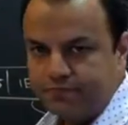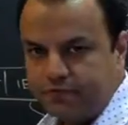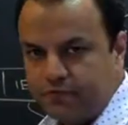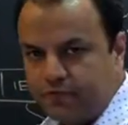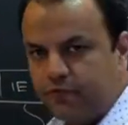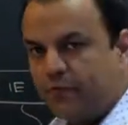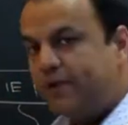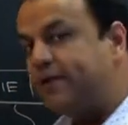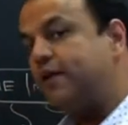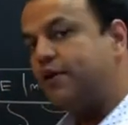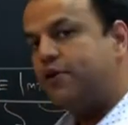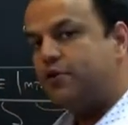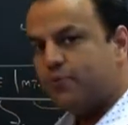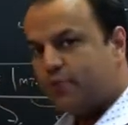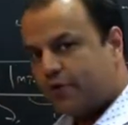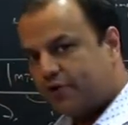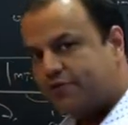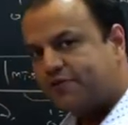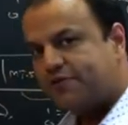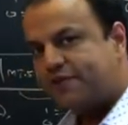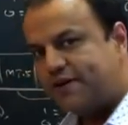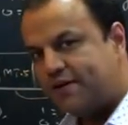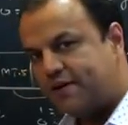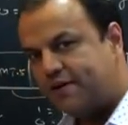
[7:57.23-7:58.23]
Whether you want
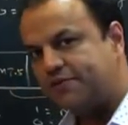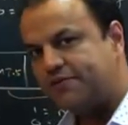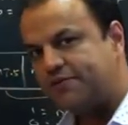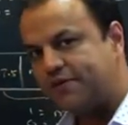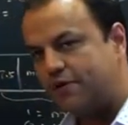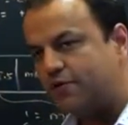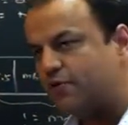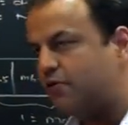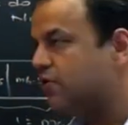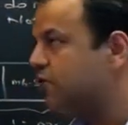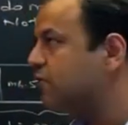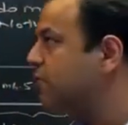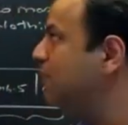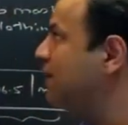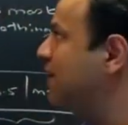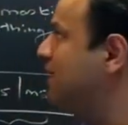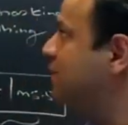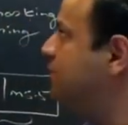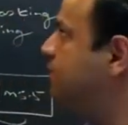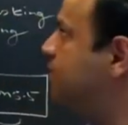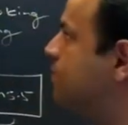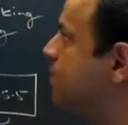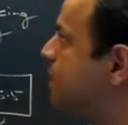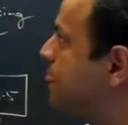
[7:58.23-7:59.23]
to send a 0 or a 1.
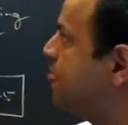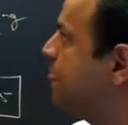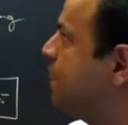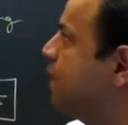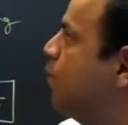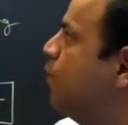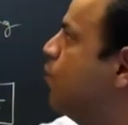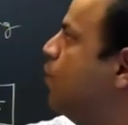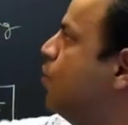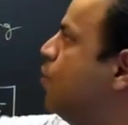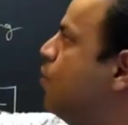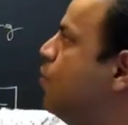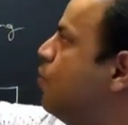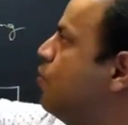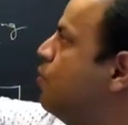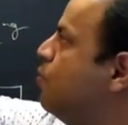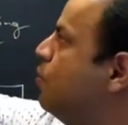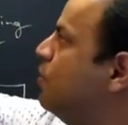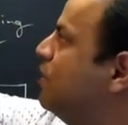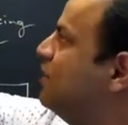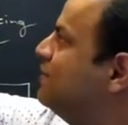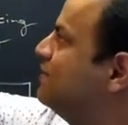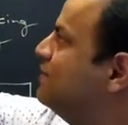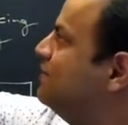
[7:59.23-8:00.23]

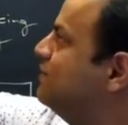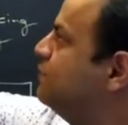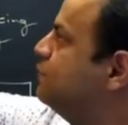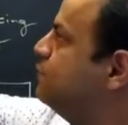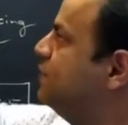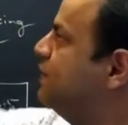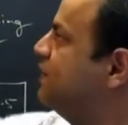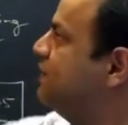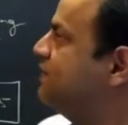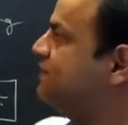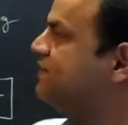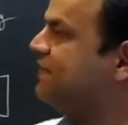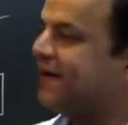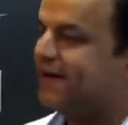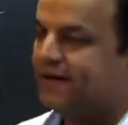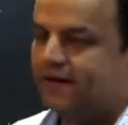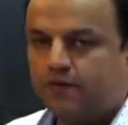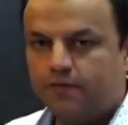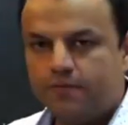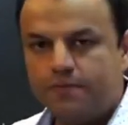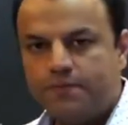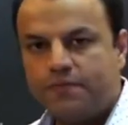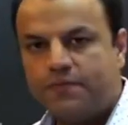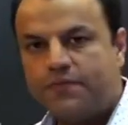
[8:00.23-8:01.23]
What does this bit
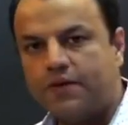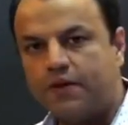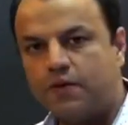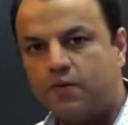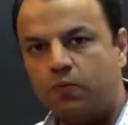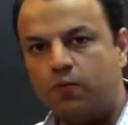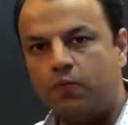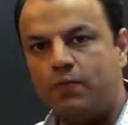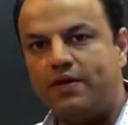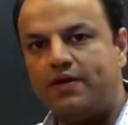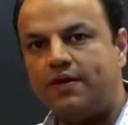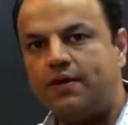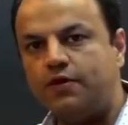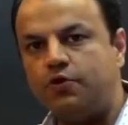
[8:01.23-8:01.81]
decide? Whether